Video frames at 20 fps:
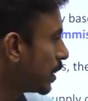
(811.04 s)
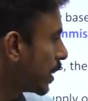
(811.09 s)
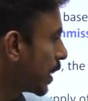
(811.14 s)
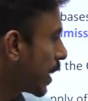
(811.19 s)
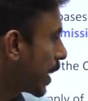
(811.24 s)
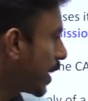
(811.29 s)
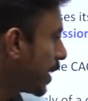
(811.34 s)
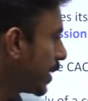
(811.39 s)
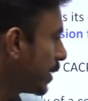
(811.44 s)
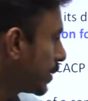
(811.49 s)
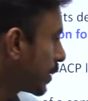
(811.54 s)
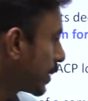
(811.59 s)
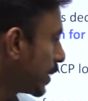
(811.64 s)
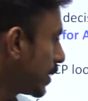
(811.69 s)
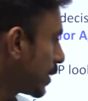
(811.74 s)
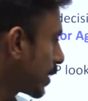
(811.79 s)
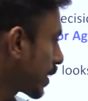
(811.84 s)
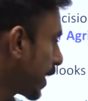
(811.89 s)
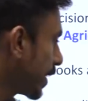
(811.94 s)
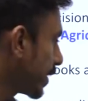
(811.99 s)
and
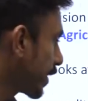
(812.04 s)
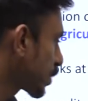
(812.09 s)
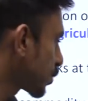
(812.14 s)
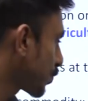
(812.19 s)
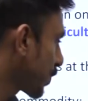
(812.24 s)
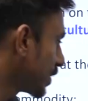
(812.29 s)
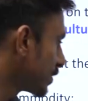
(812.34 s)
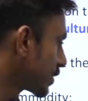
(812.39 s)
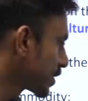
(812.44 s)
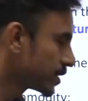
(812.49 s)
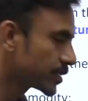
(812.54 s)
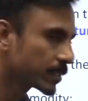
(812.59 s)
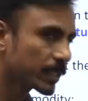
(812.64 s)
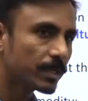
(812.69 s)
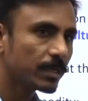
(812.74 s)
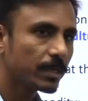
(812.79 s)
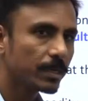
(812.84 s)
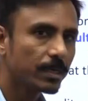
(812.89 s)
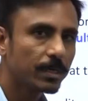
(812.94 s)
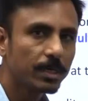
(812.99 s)
in-kind expenses
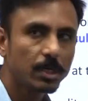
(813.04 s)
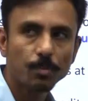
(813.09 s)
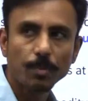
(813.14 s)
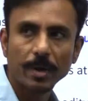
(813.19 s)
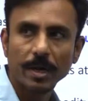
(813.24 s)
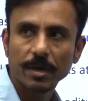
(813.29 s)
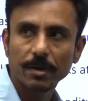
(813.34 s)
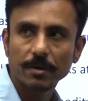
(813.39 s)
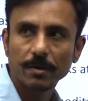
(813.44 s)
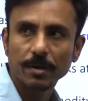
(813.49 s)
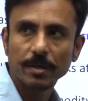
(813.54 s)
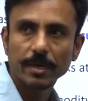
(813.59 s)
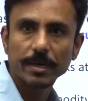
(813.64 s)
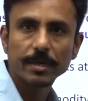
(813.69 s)
incurred by